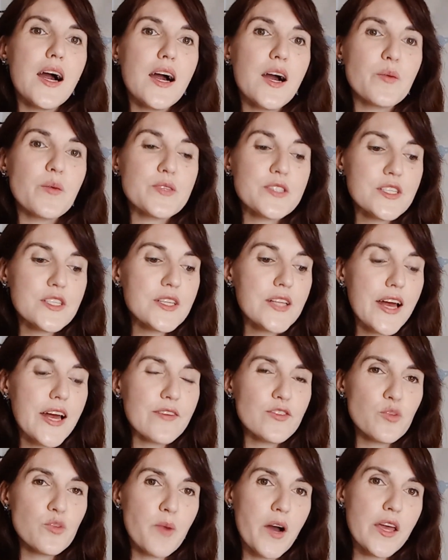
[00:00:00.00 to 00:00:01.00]
We still have
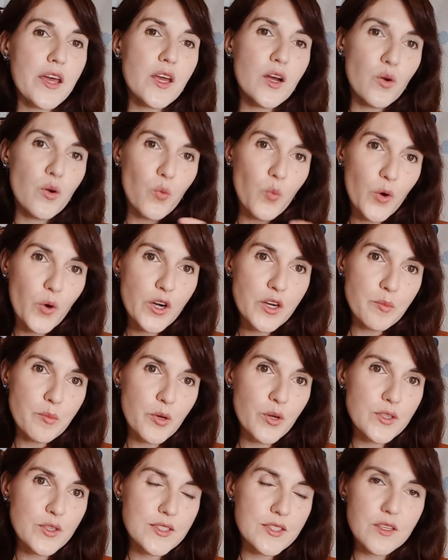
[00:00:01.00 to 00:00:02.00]
to buy
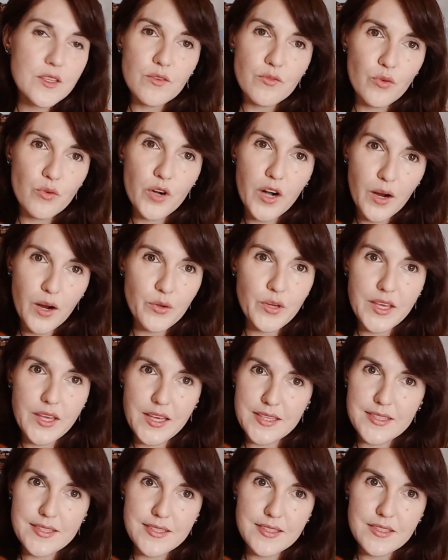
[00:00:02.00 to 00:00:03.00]
workbooks for our
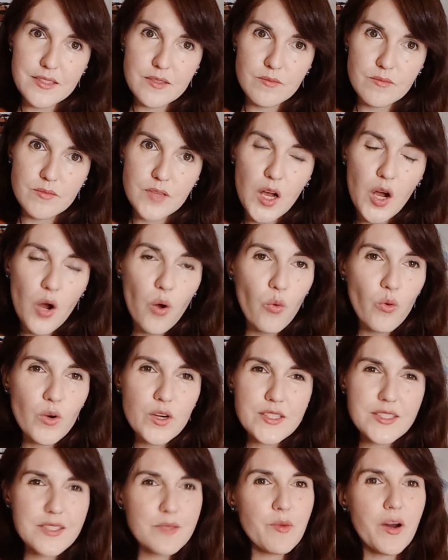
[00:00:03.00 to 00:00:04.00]
kids or
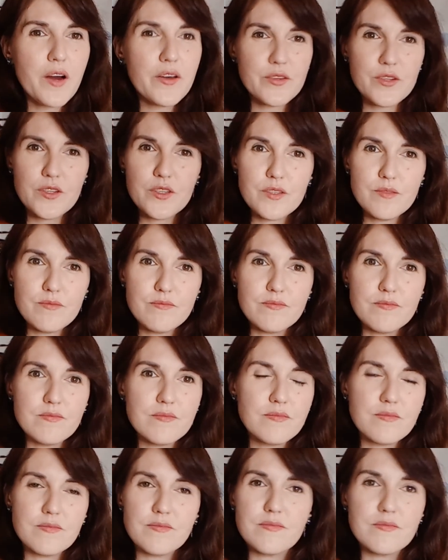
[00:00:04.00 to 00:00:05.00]
some other
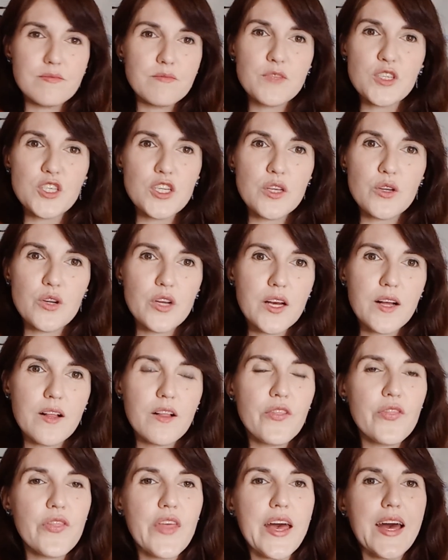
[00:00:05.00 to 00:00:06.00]

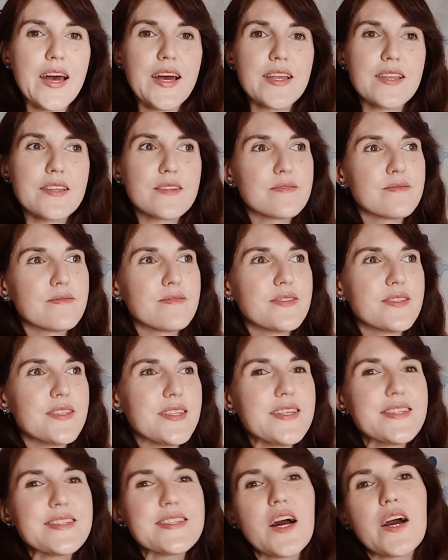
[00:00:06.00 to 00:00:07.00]
material that
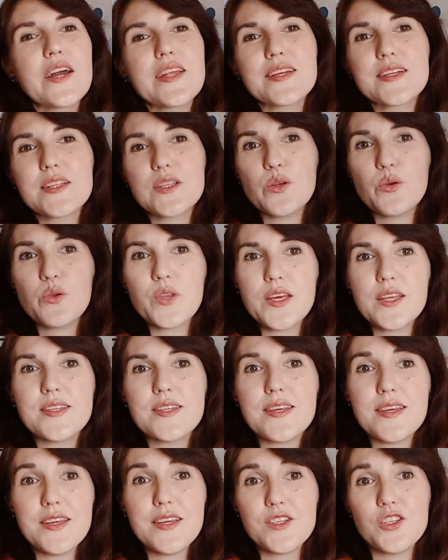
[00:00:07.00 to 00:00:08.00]
is not included
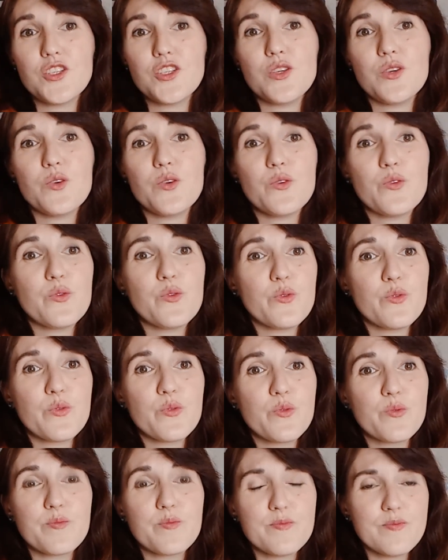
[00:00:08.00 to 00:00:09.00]

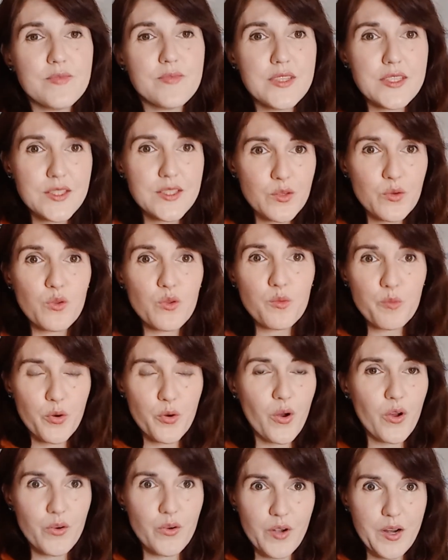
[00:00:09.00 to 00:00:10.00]
into the school
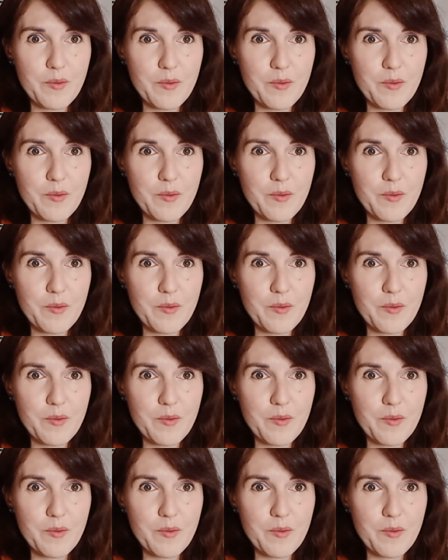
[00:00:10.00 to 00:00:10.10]
program.